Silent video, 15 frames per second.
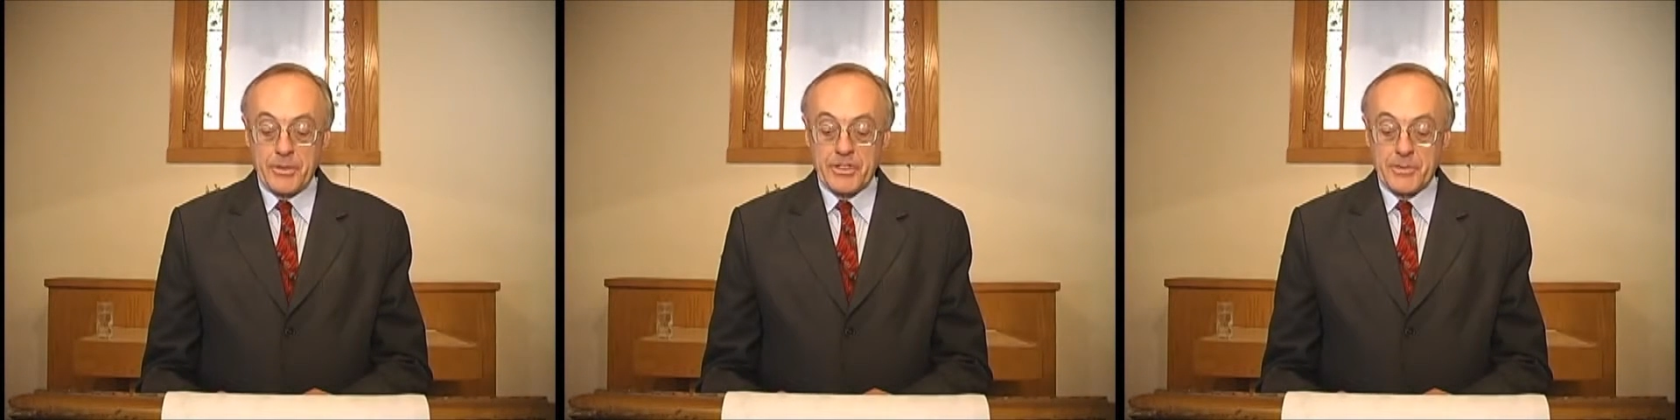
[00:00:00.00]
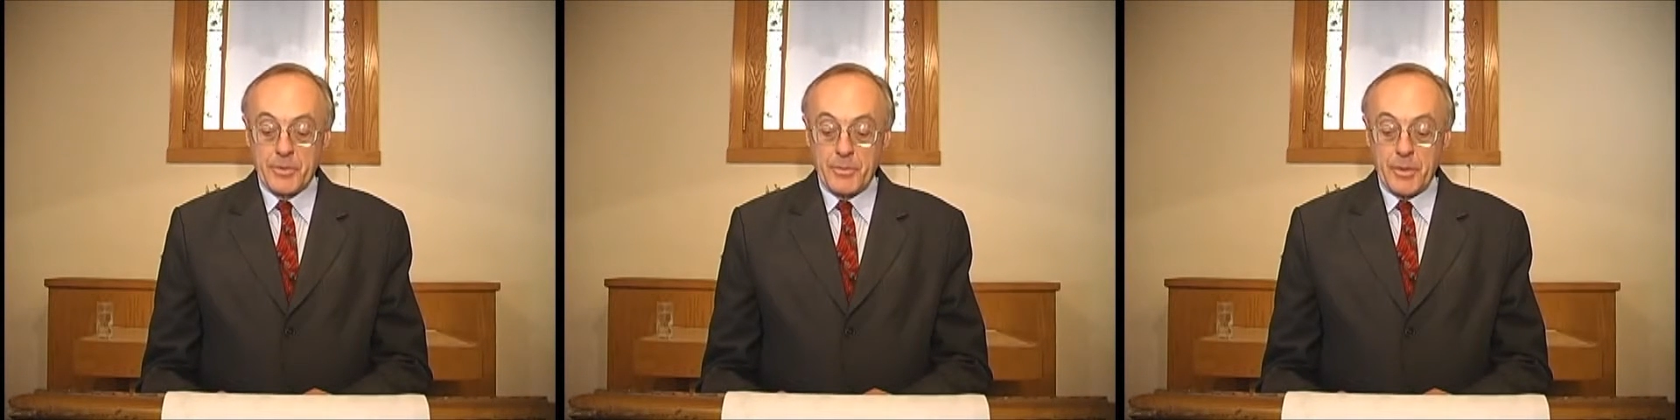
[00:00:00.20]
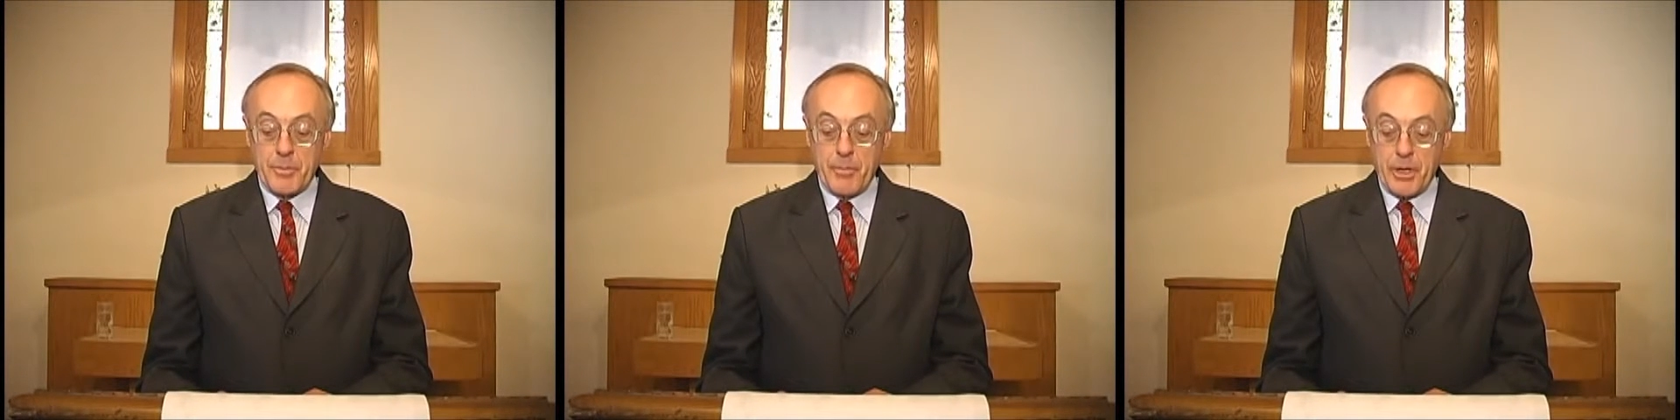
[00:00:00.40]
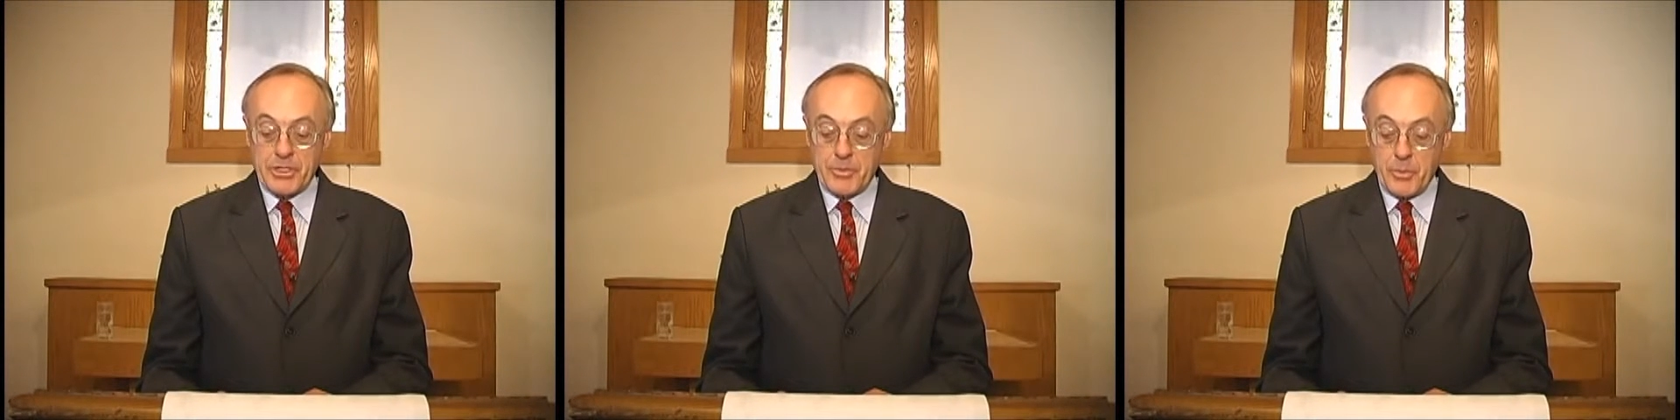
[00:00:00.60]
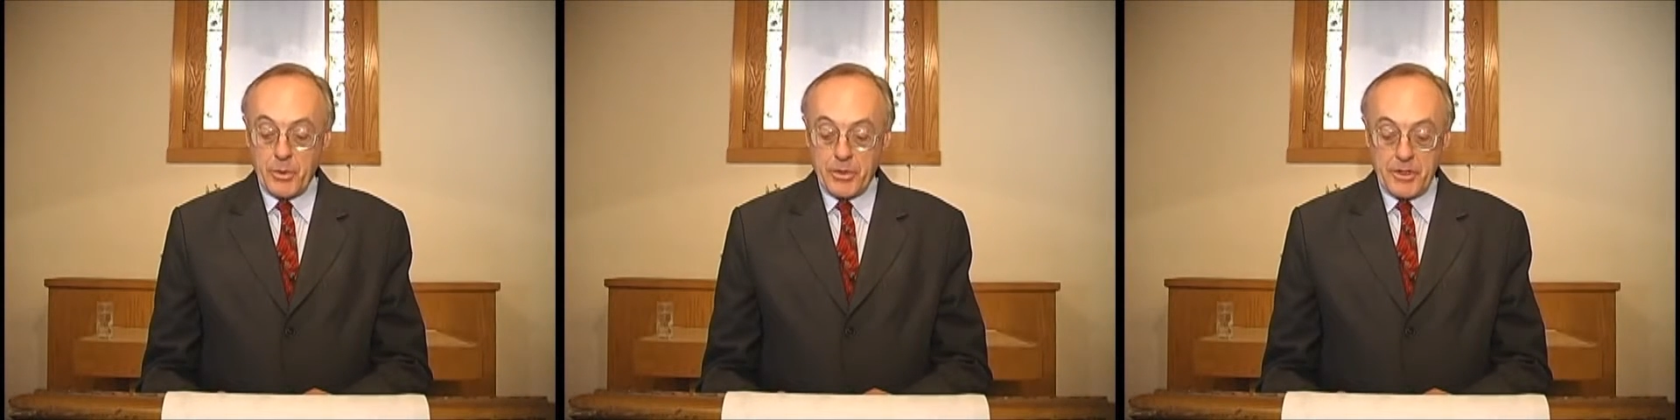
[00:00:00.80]
this movement
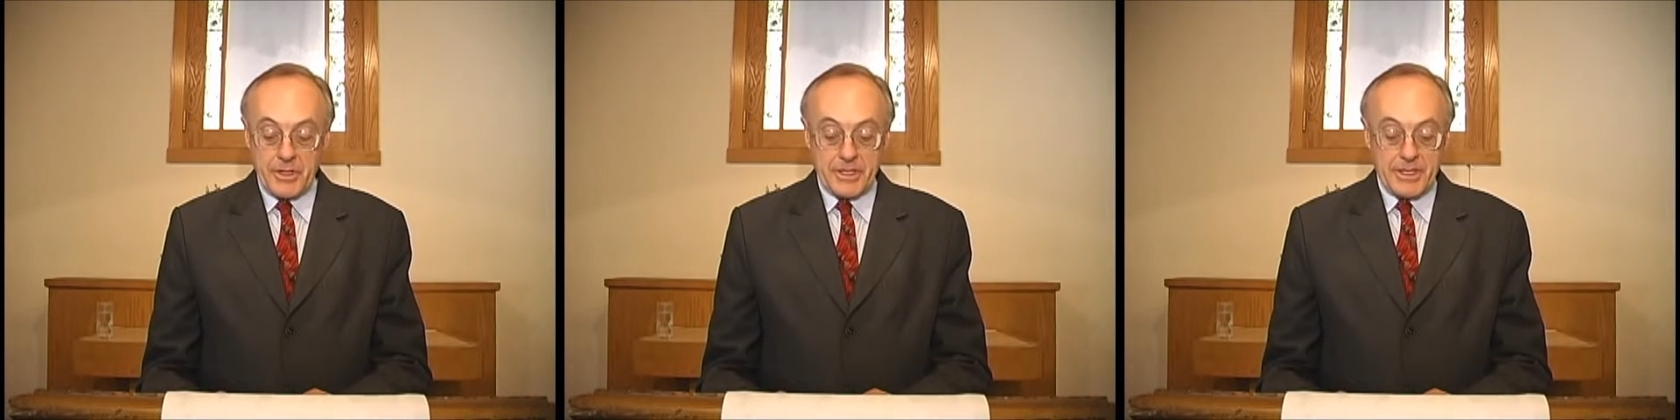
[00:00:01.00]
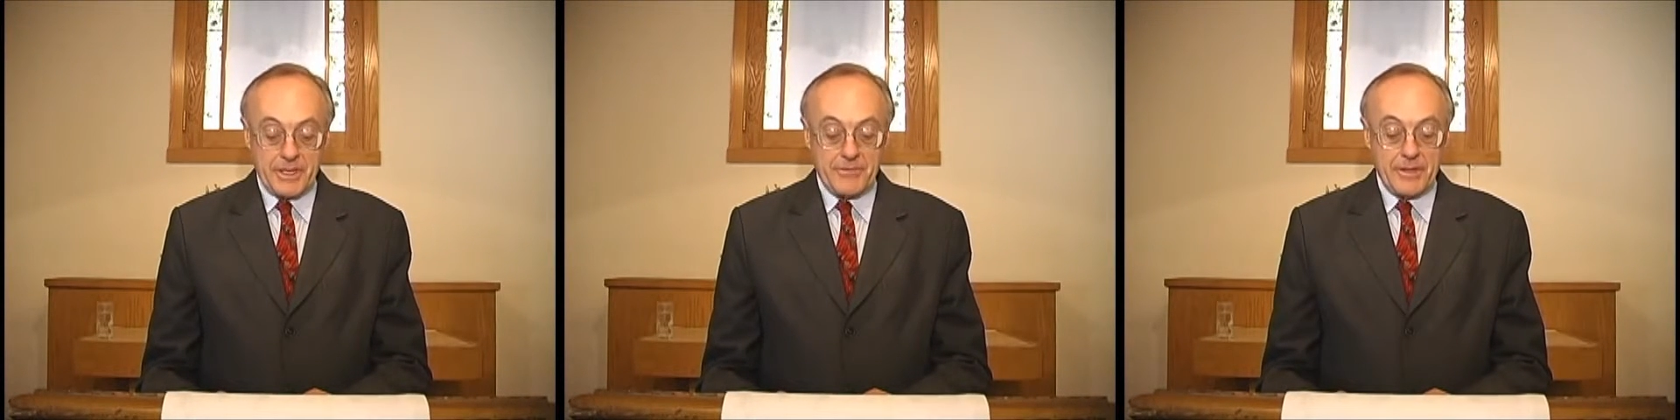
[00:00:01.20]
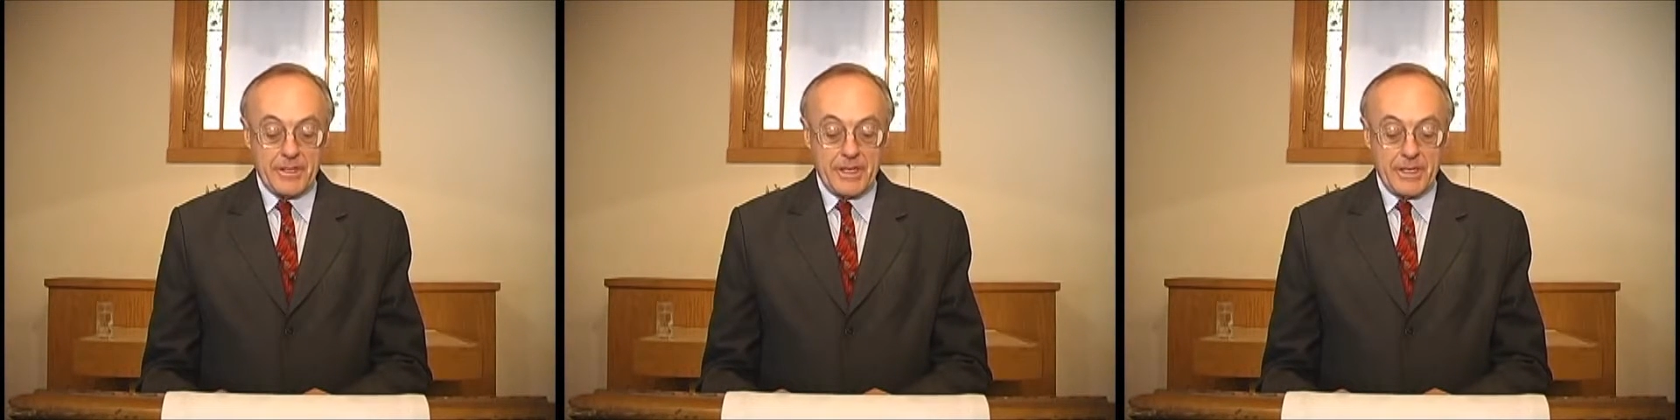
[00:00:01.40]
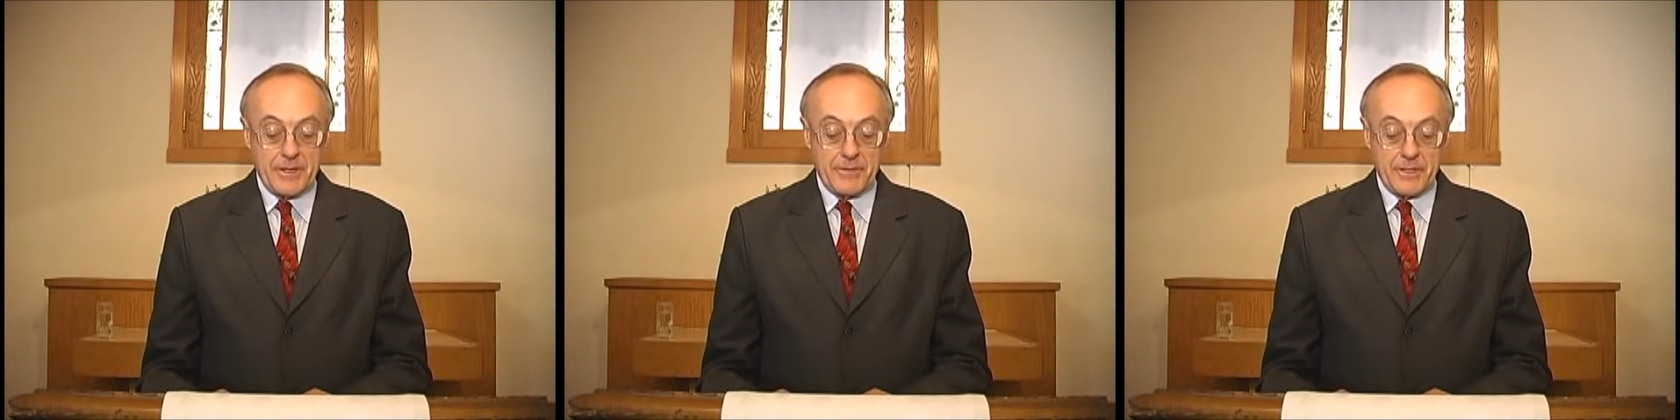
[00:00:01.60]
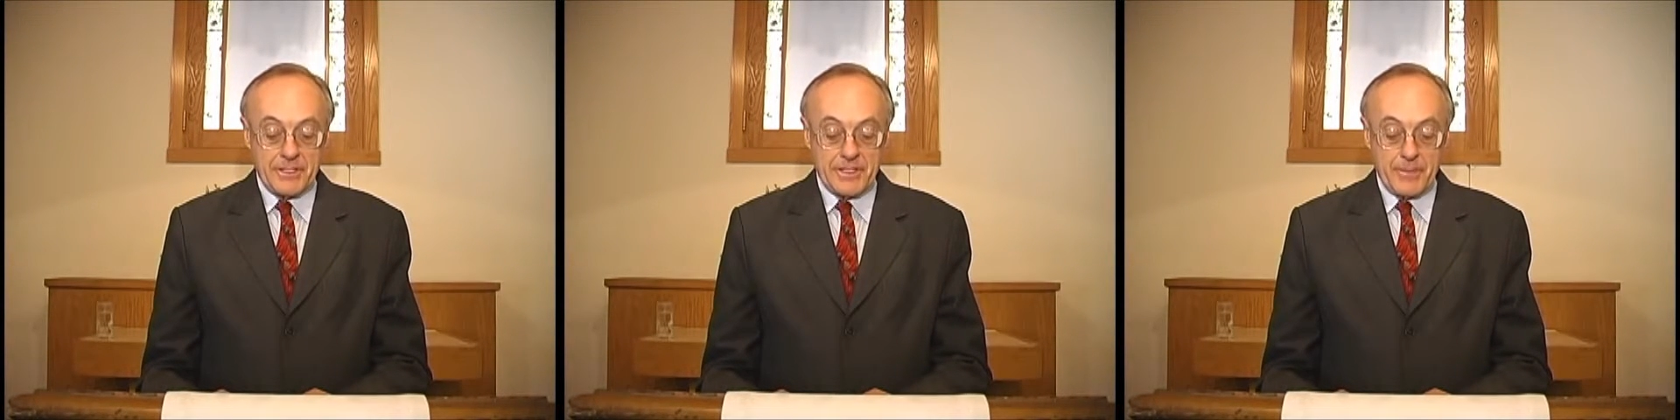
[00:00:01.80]
much more than a DVD
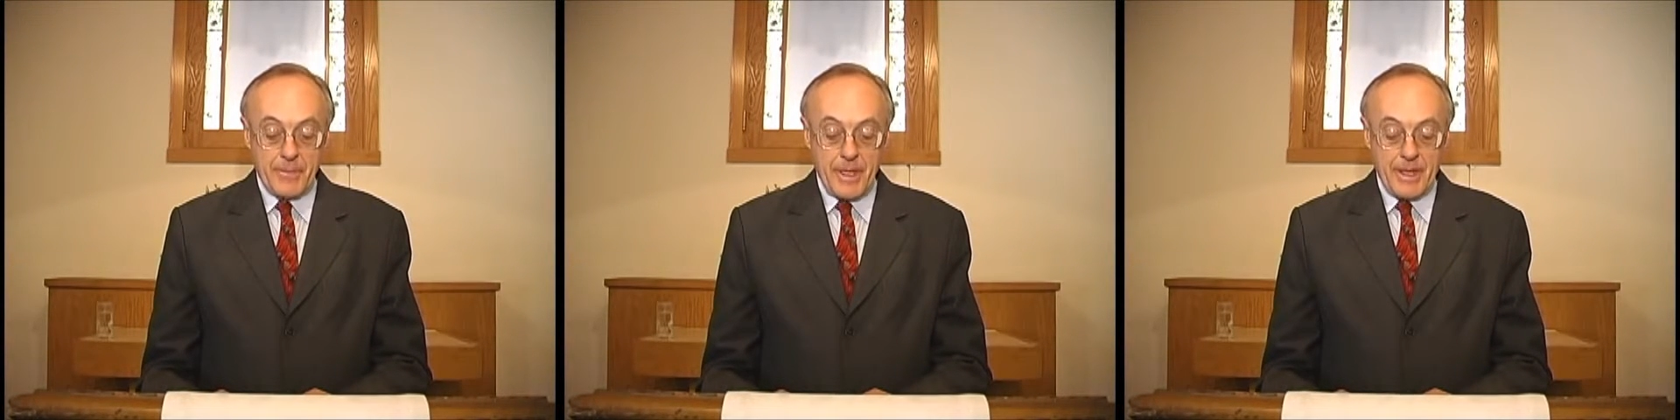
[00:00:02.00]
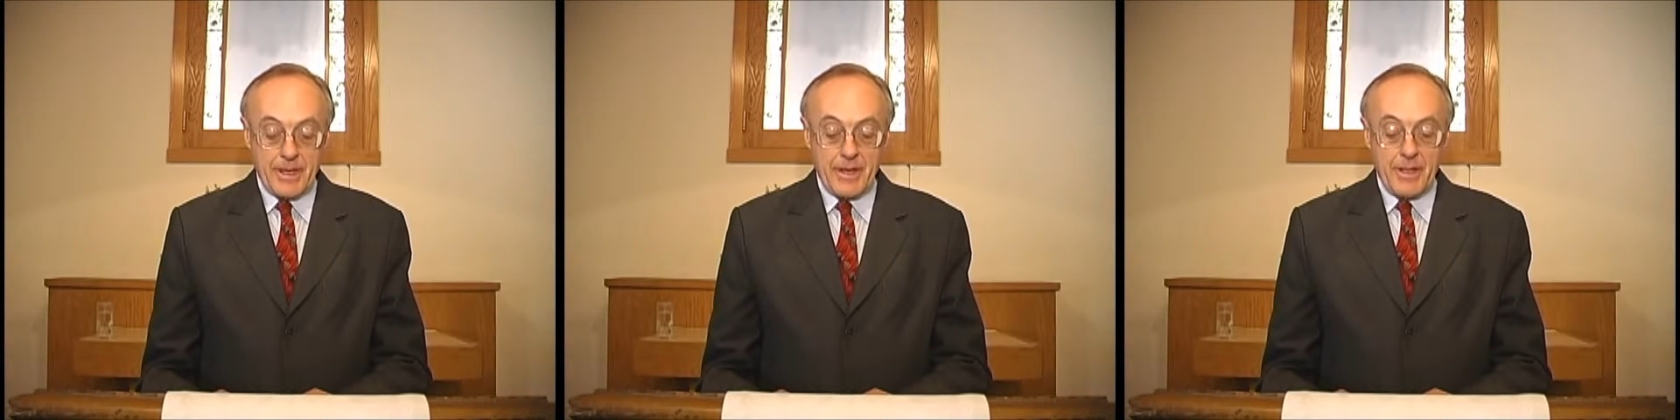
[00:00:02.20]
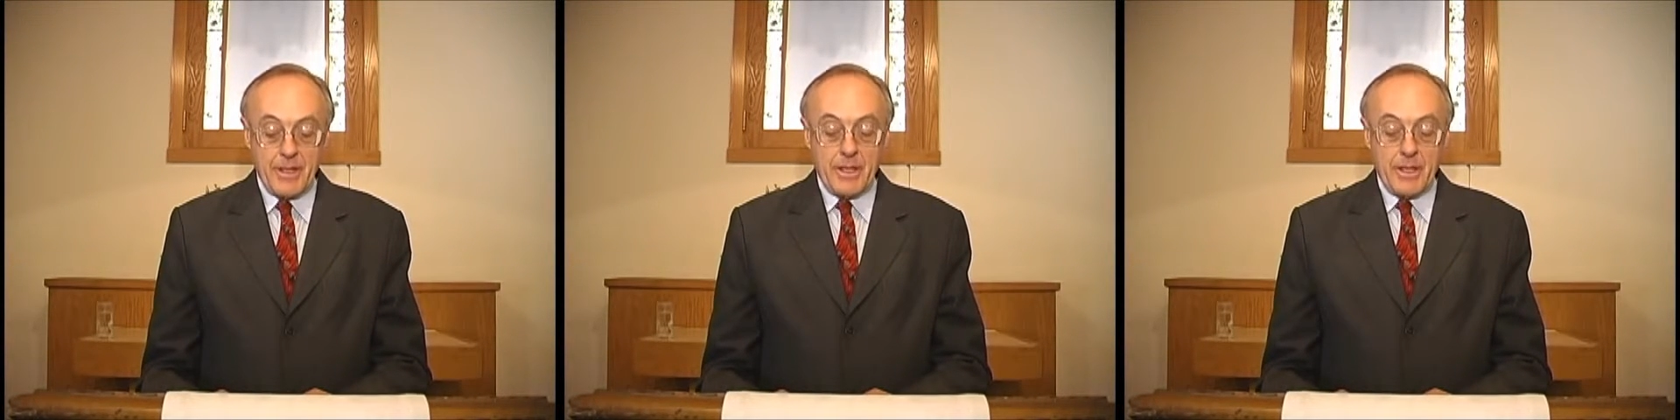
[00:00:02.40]
of this debate.